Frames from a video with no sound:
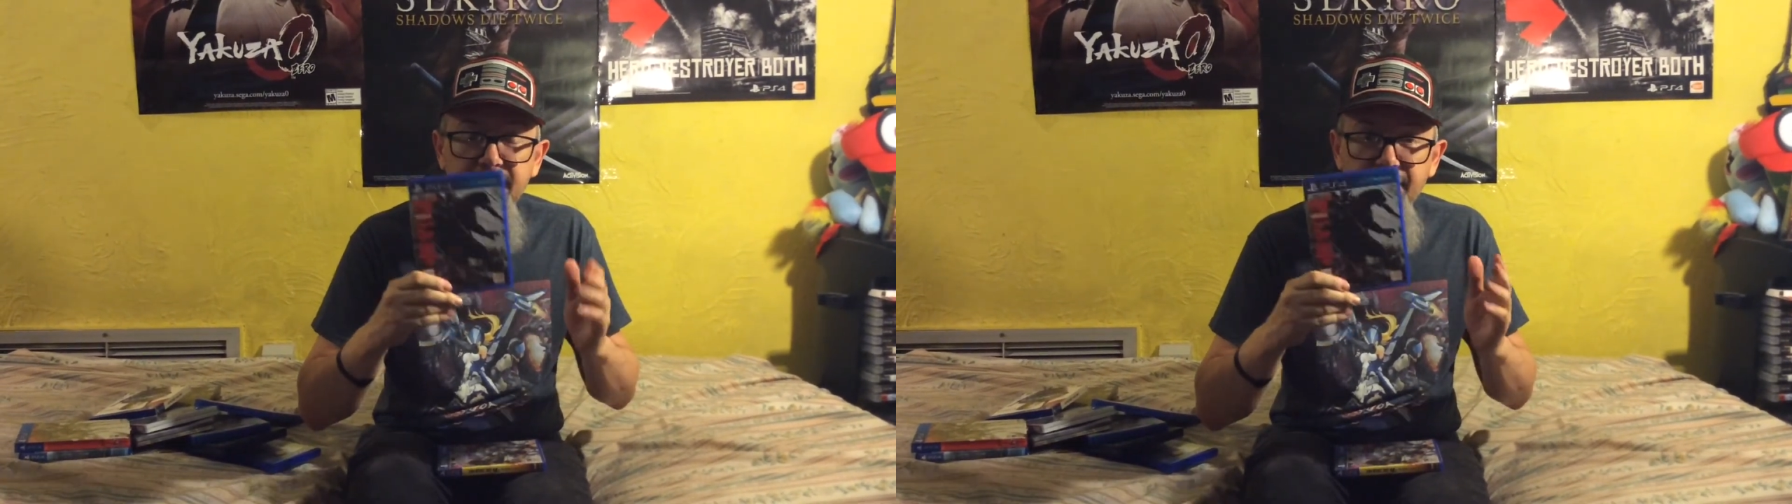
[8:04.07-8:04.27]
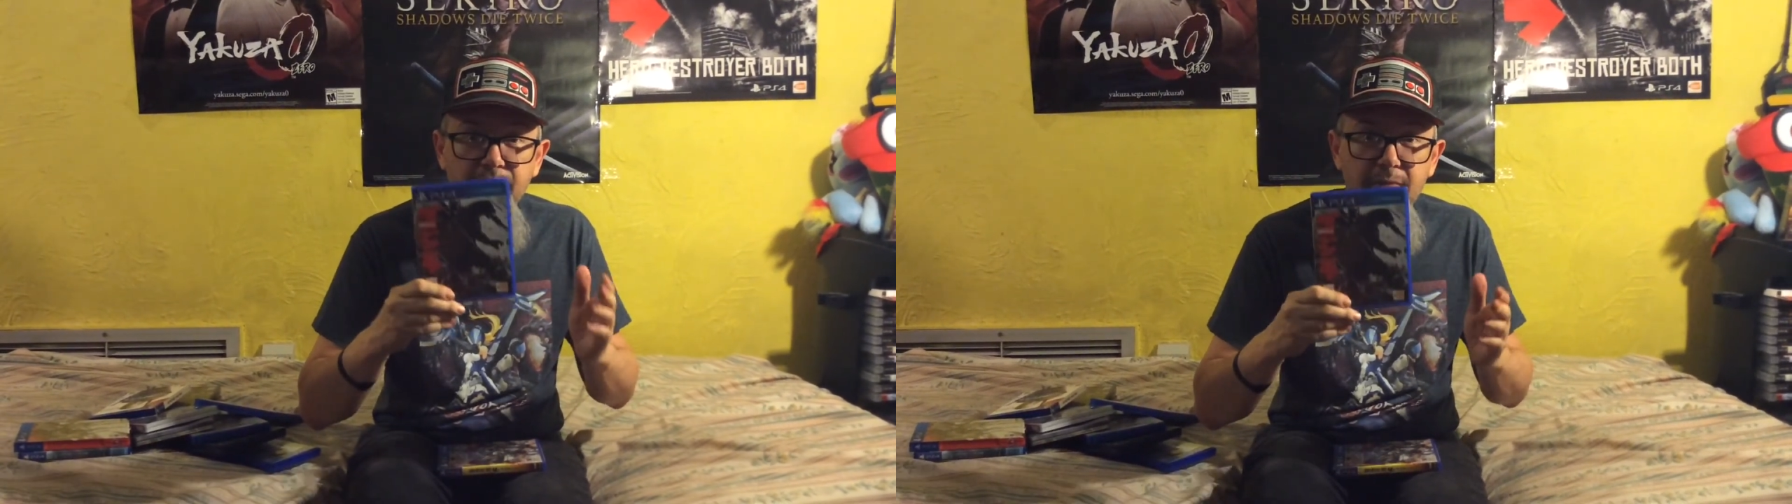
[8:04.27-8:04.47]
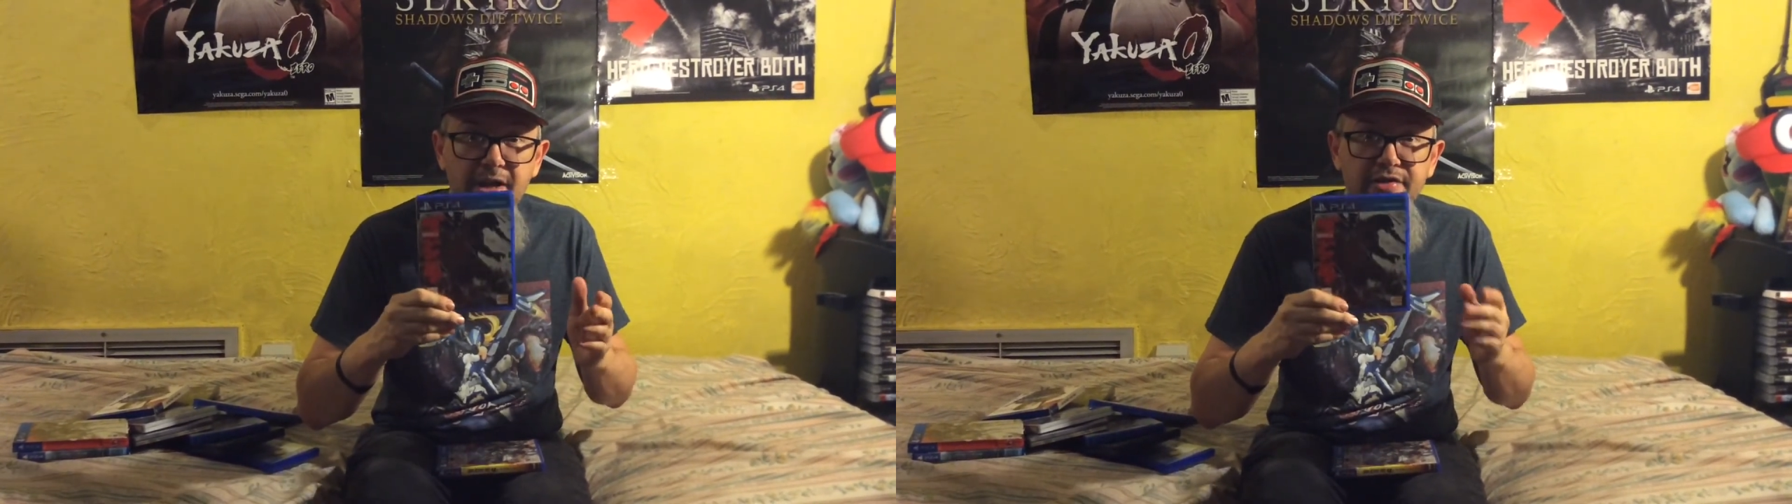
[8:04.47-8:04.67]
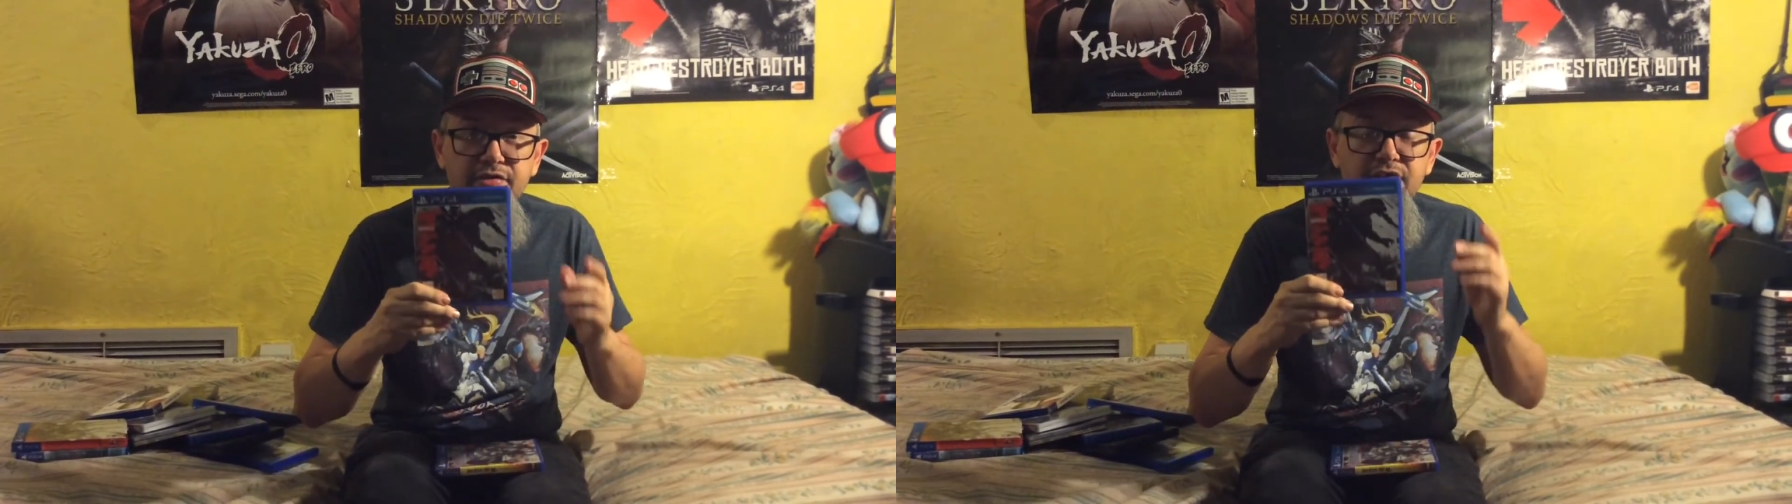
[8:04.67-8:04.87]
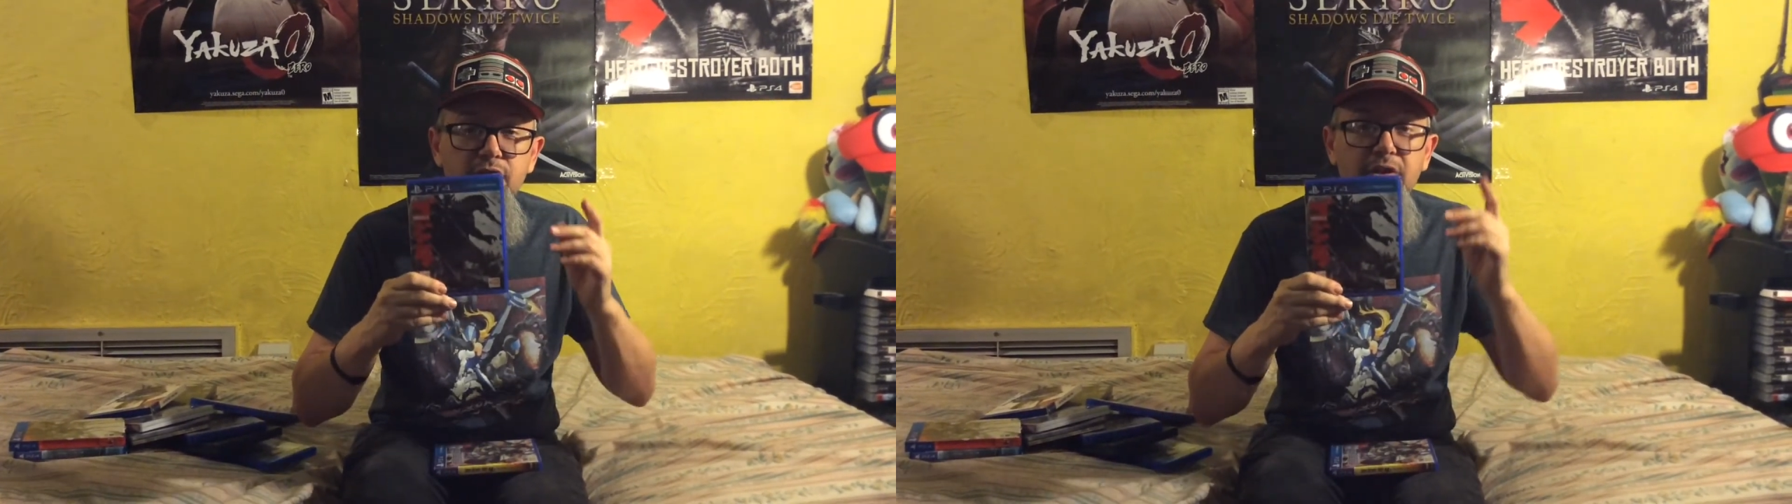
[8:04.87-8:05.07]
different
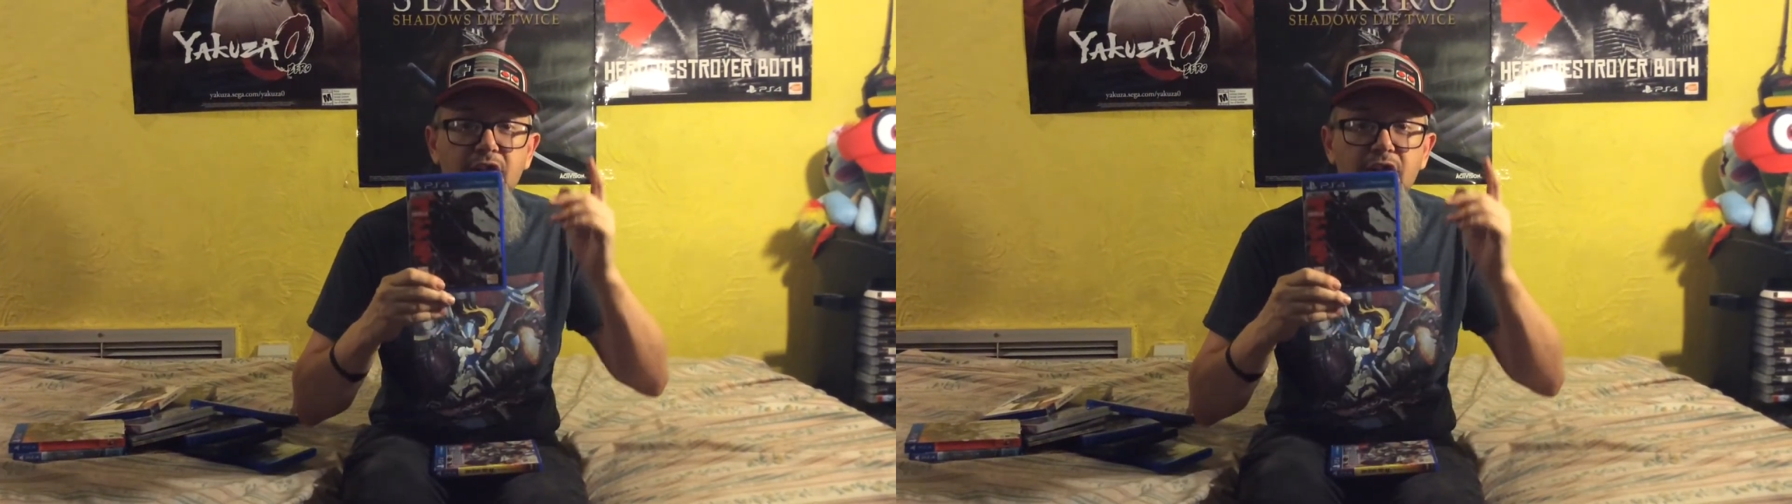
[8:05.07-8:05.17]
monsters, and you can